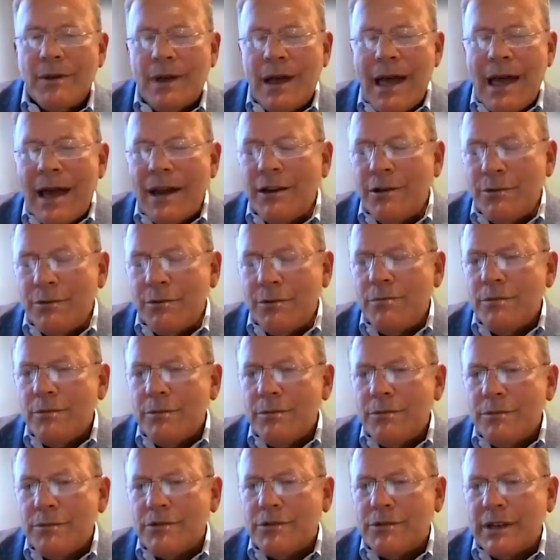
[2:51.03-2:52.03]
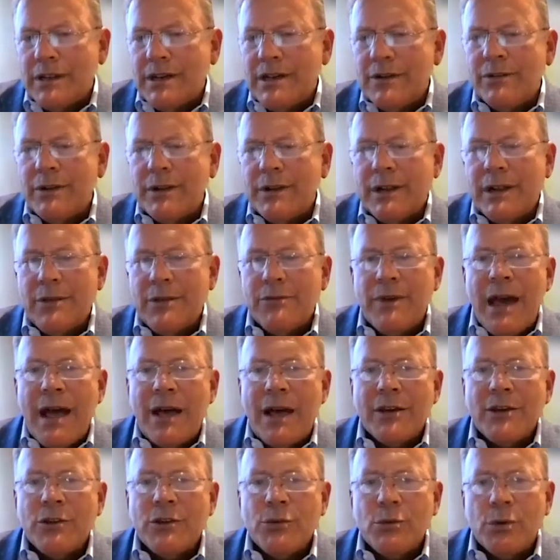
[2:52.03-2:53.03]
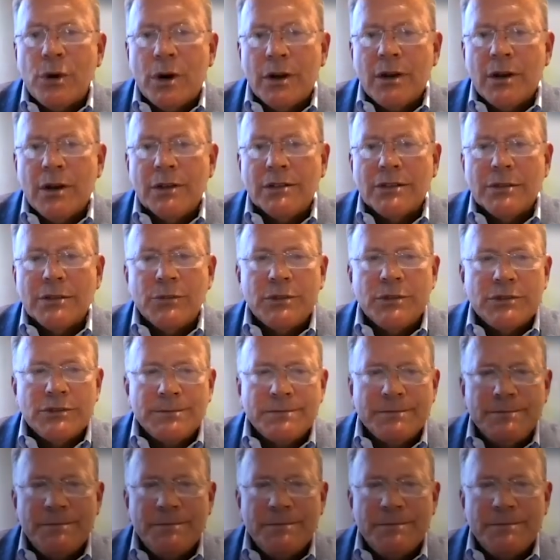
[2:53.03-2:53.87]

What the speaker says: added significantly value to our customers.